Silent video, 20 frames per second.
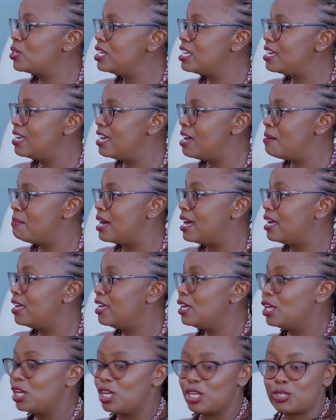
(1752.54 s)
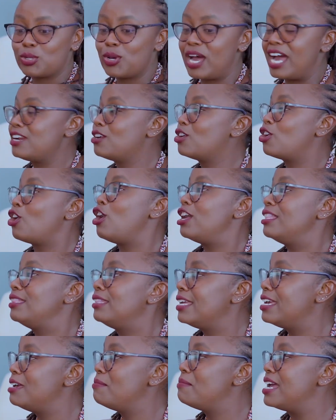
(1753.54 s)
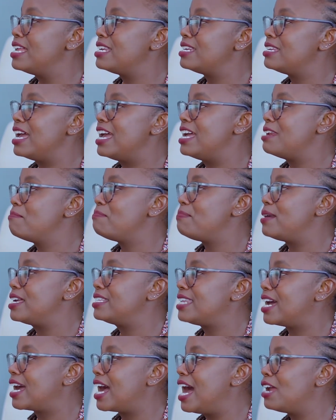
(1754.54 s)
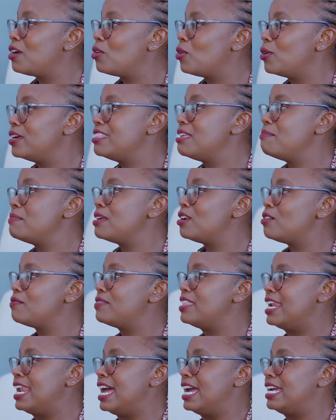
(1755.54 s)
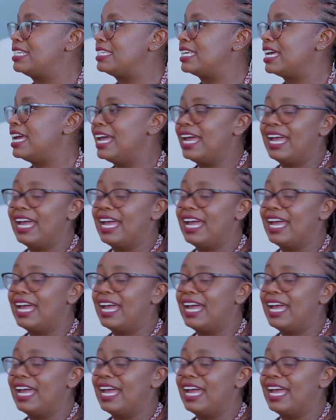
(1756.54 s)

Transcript: Tony Kiama. So I'd call him and Pastor Caro in the middle of the night.